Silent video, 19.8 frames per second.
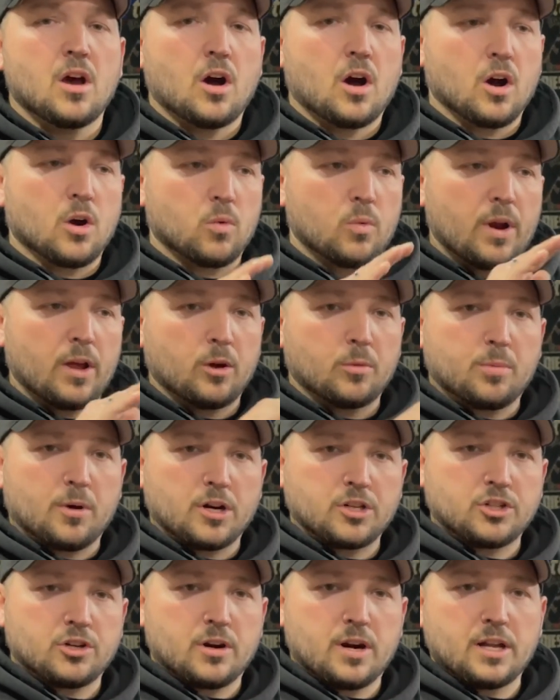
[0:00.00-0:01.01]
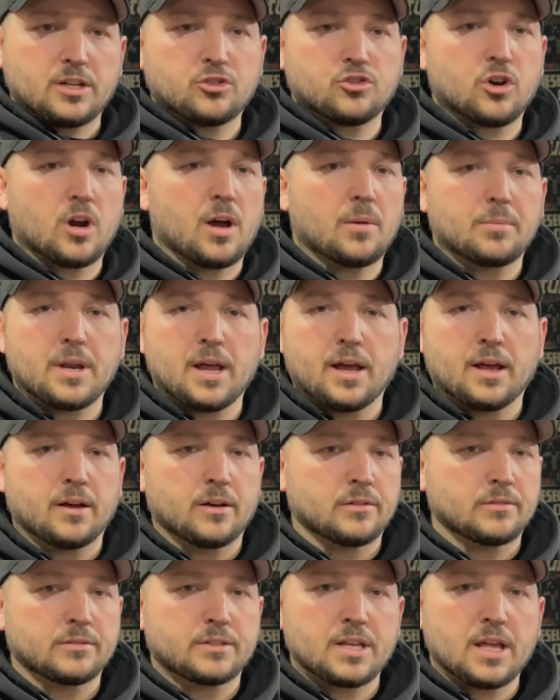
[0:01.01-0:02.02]
our rail pressure had dropped
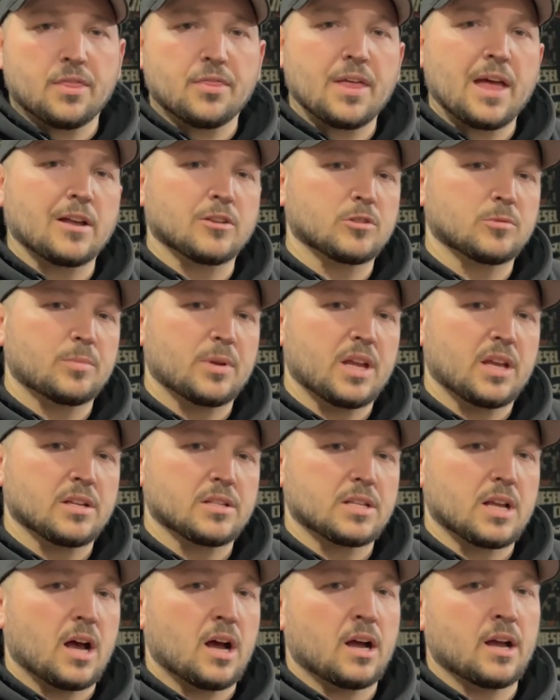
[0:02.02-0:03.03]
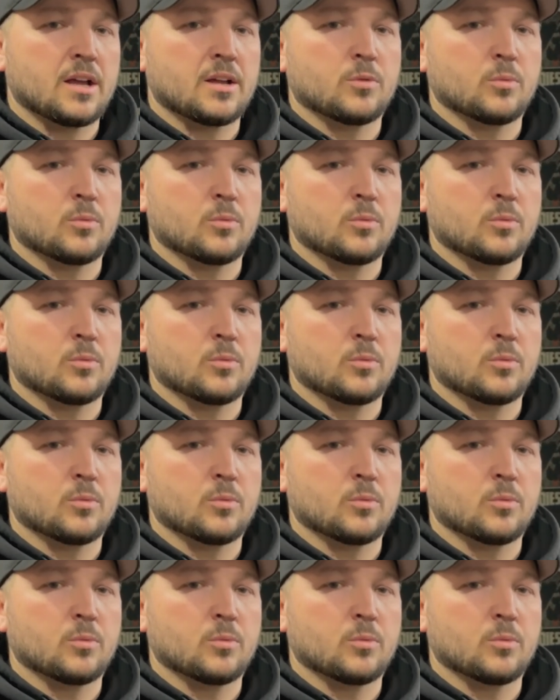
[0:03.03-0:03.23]
down to 10,000 psi,